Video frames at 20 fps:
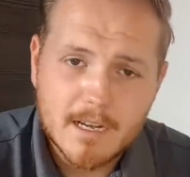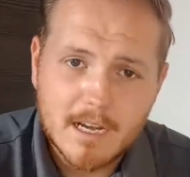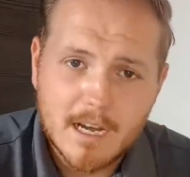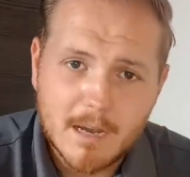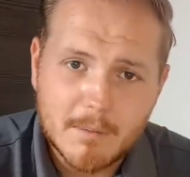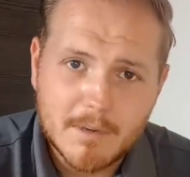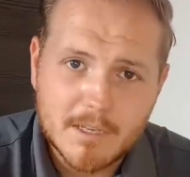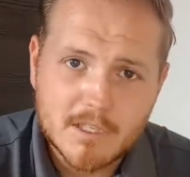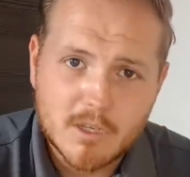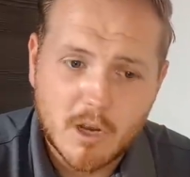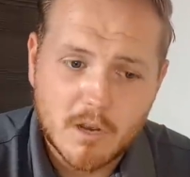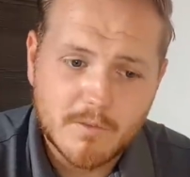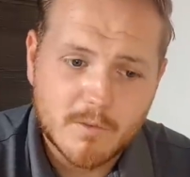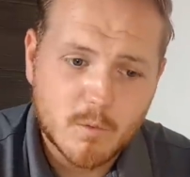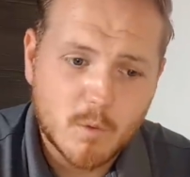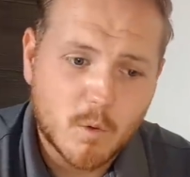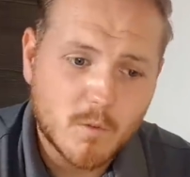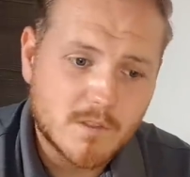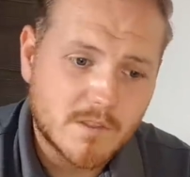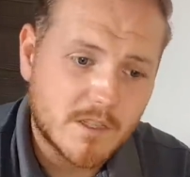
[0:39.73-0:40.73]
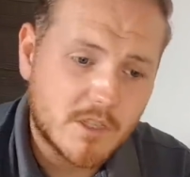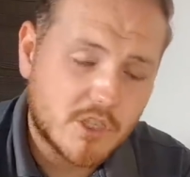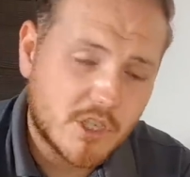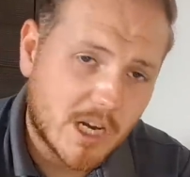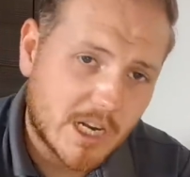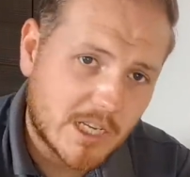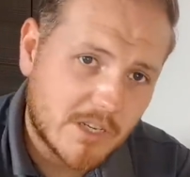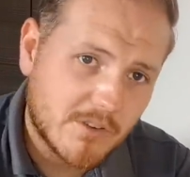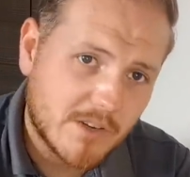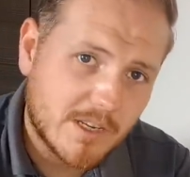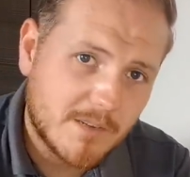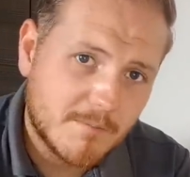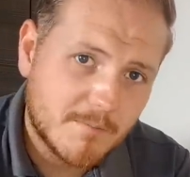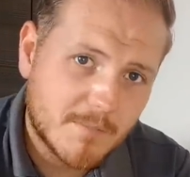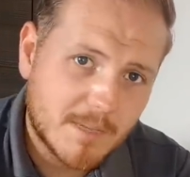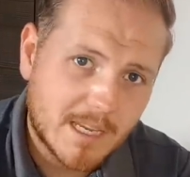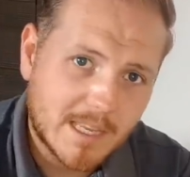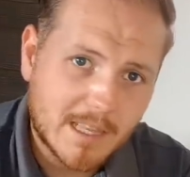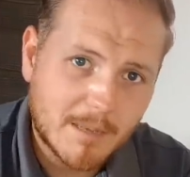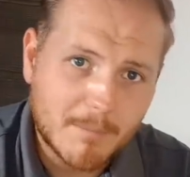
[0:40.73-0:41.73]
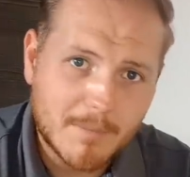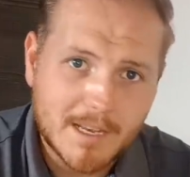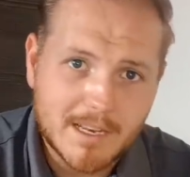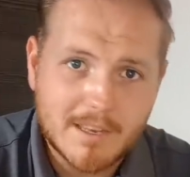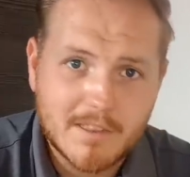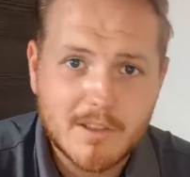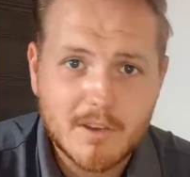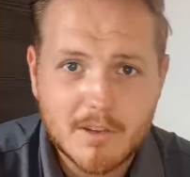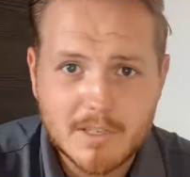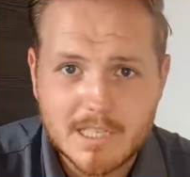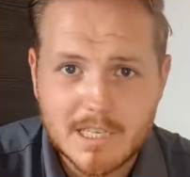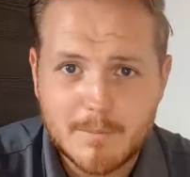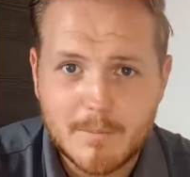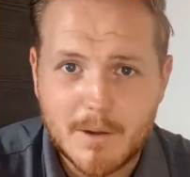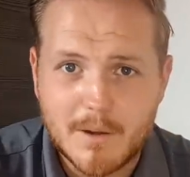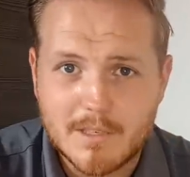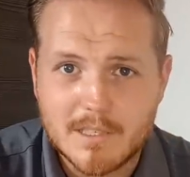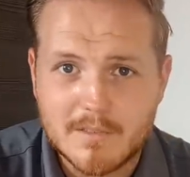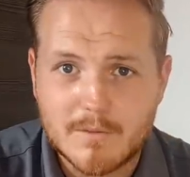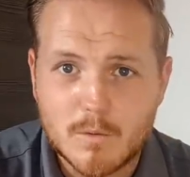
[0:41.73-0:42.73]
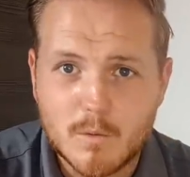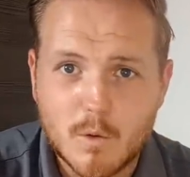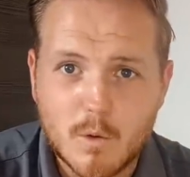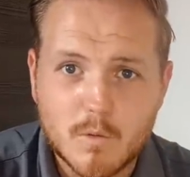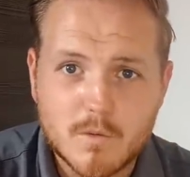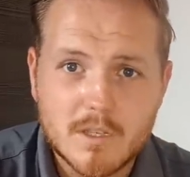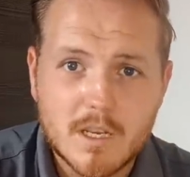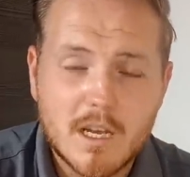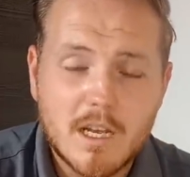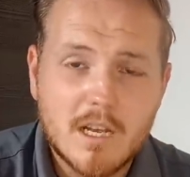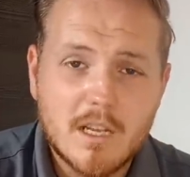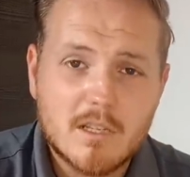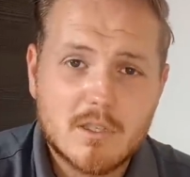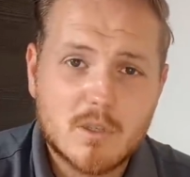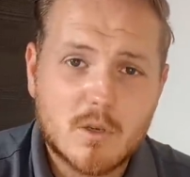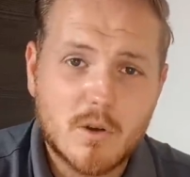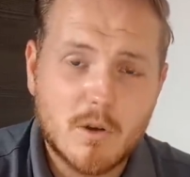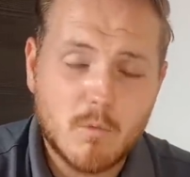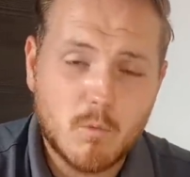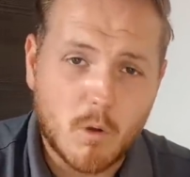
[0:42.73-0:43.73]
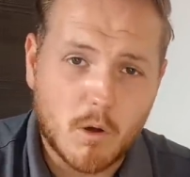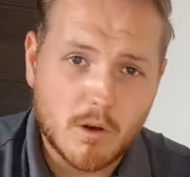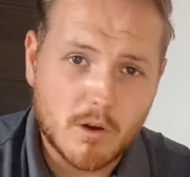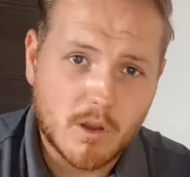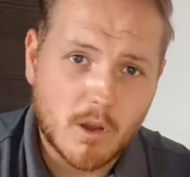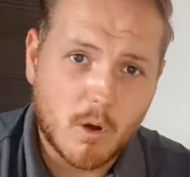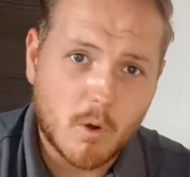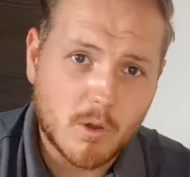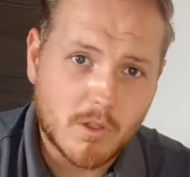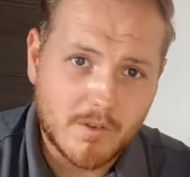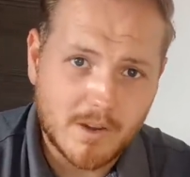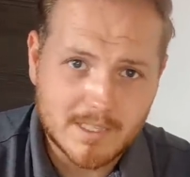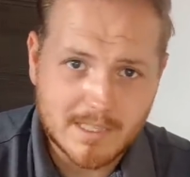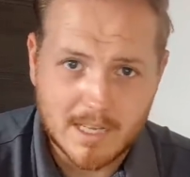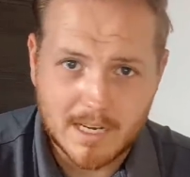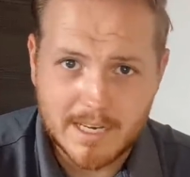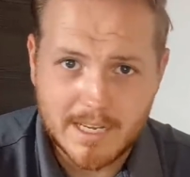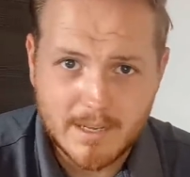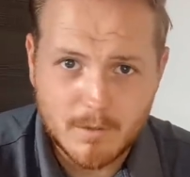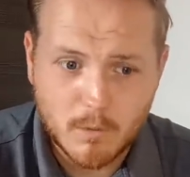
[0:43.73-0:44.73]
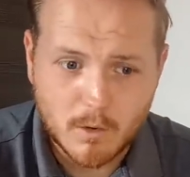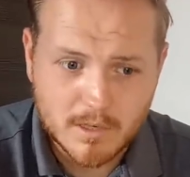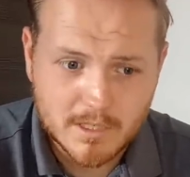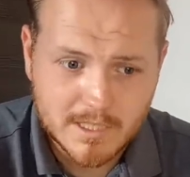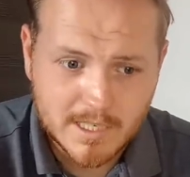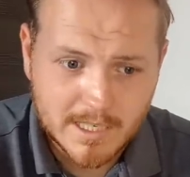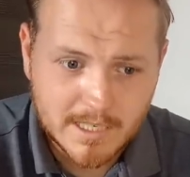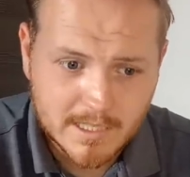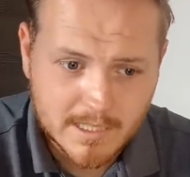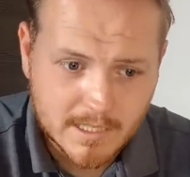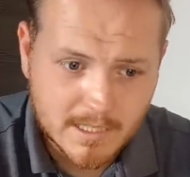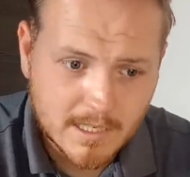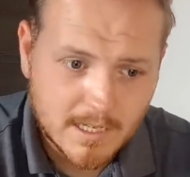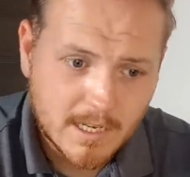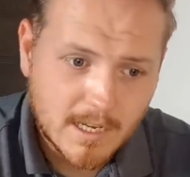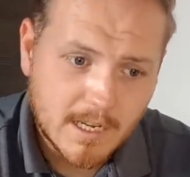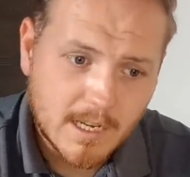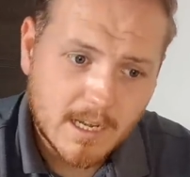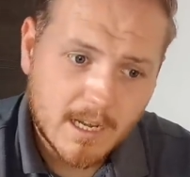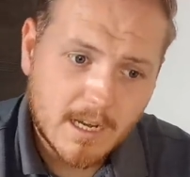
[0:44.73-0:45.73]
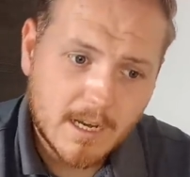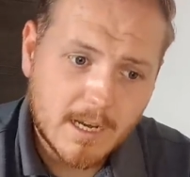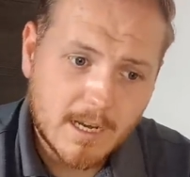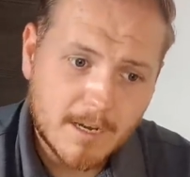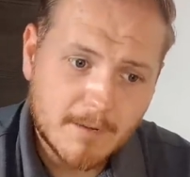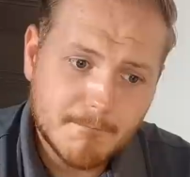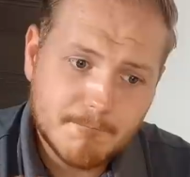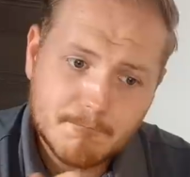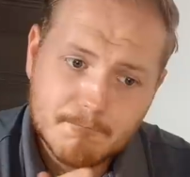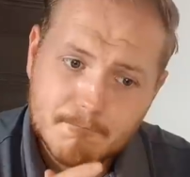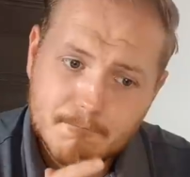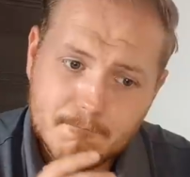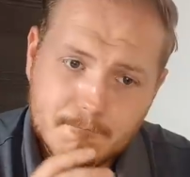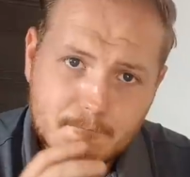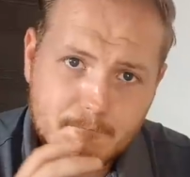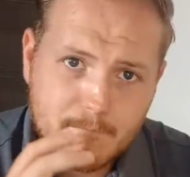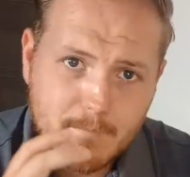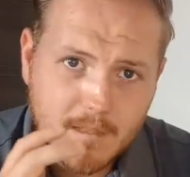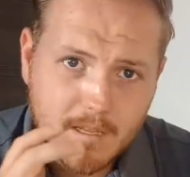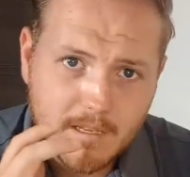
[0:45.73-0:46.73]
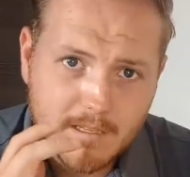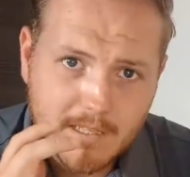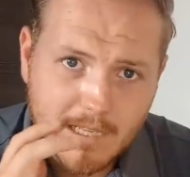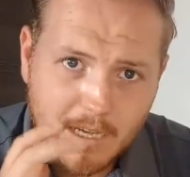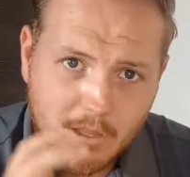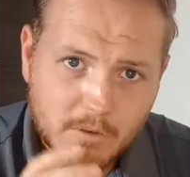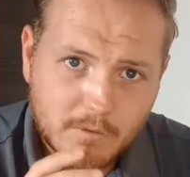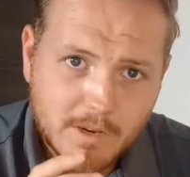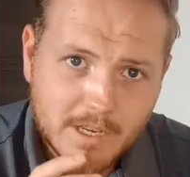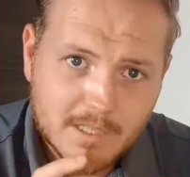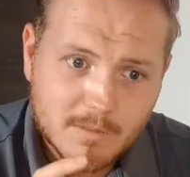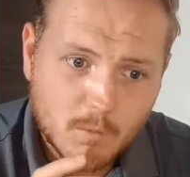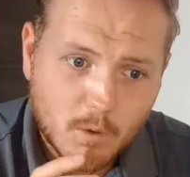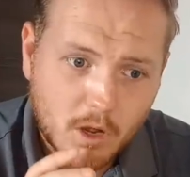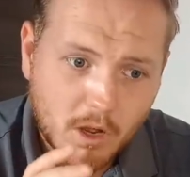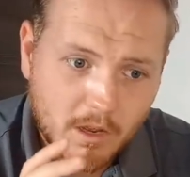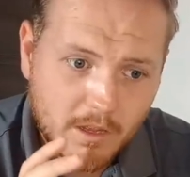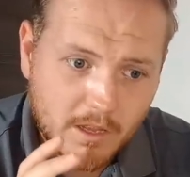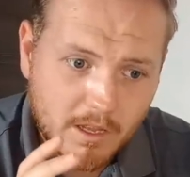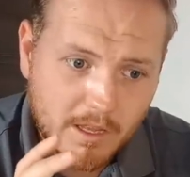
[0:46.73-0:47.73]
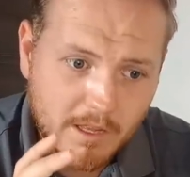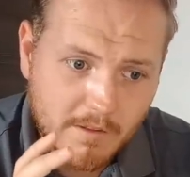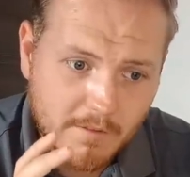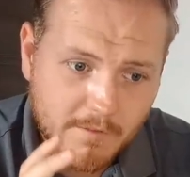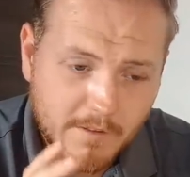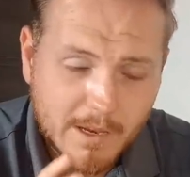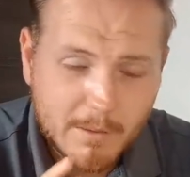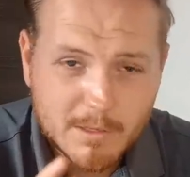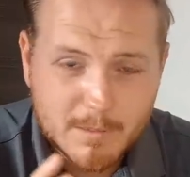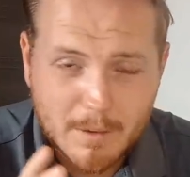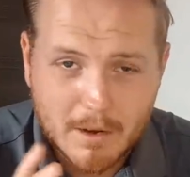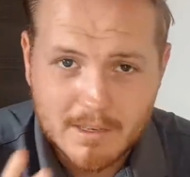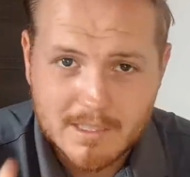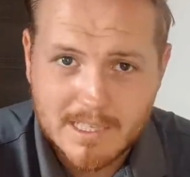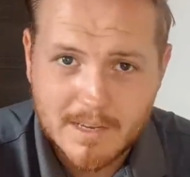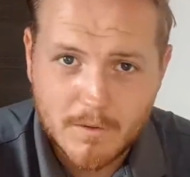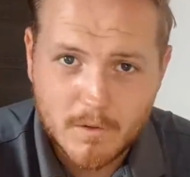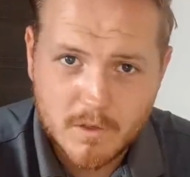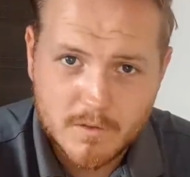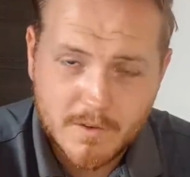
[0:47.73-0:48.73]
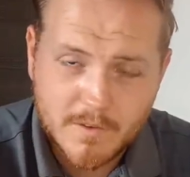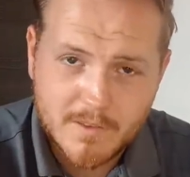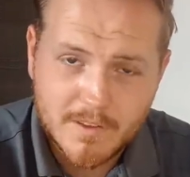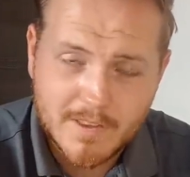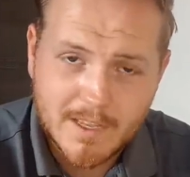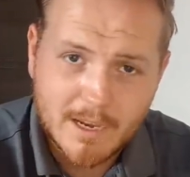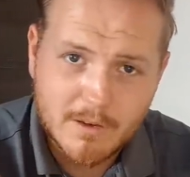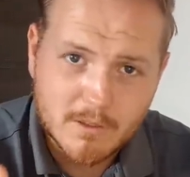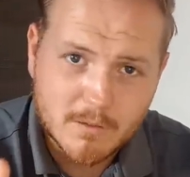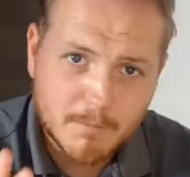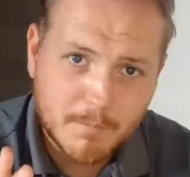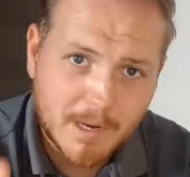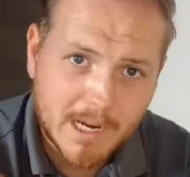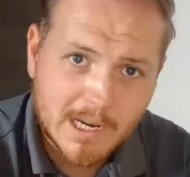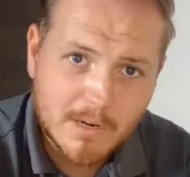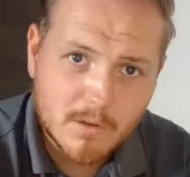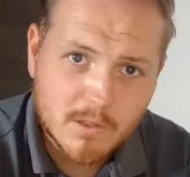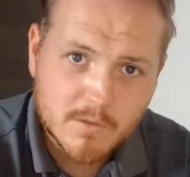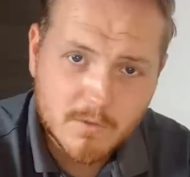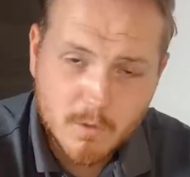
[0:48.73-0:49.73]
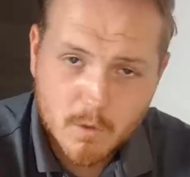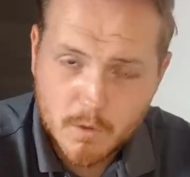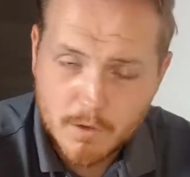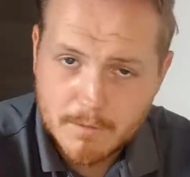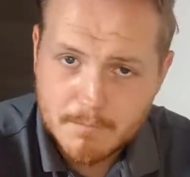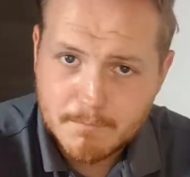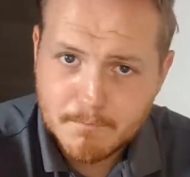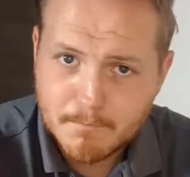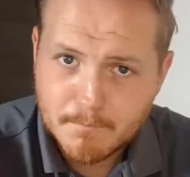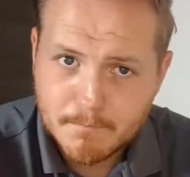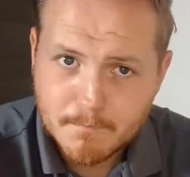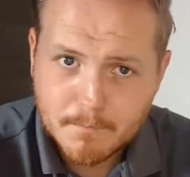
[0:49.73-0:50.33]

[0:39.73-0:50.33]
Um, he signed for Wolves in the January. He then made 30 appearances for Wolves, scoring one goal in the rest of that League One season. Um, now the reason why the fee was about 750,000 pounds for him.